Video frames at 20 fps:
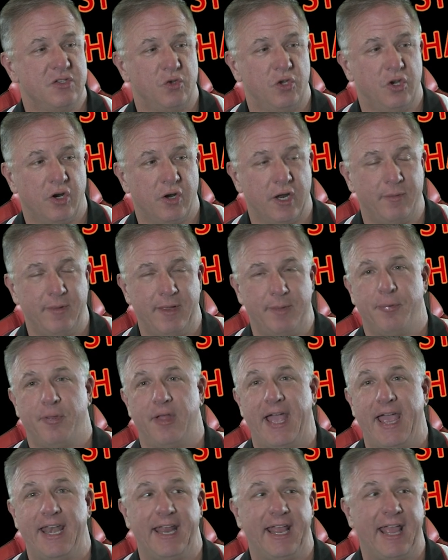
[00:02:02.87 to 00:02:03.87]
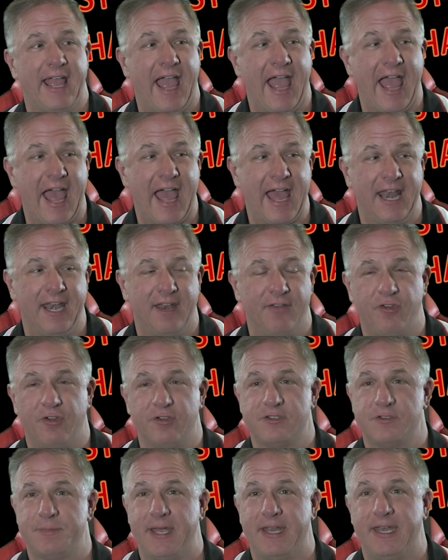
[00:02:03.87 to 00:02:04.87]
you're going to be planning ahead. If you're
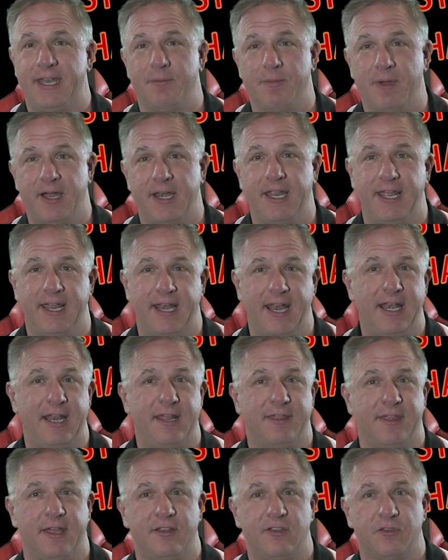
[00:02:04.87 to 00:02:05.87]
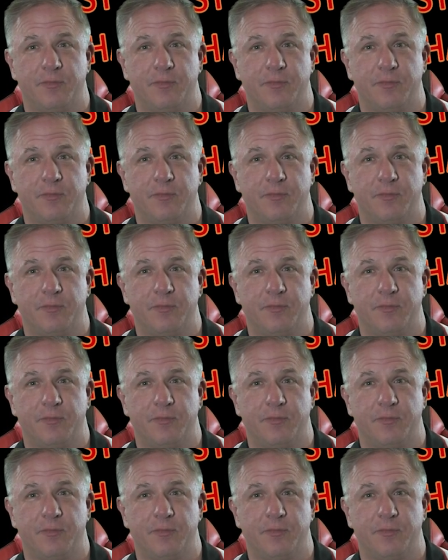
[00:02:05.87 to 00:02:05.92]
spending money in anything,